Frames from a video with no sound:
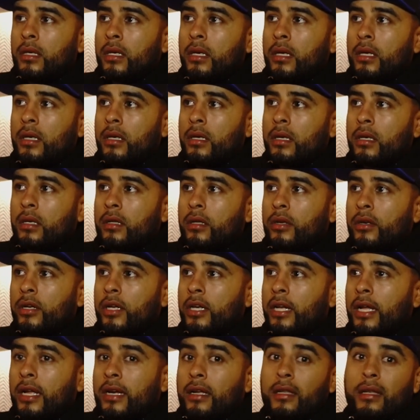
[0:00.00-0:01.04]
And
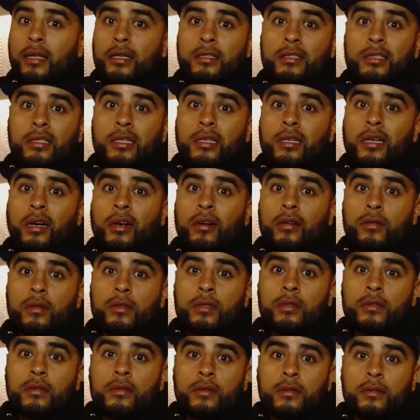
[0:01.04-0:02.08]
learning how to let shit go,
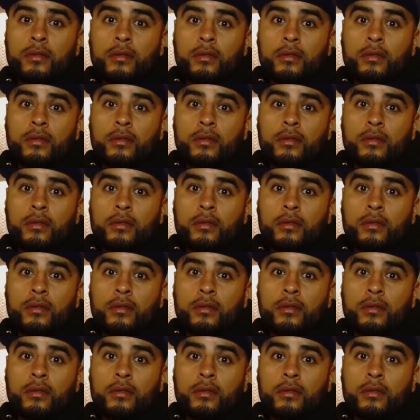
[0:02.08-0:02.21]
too.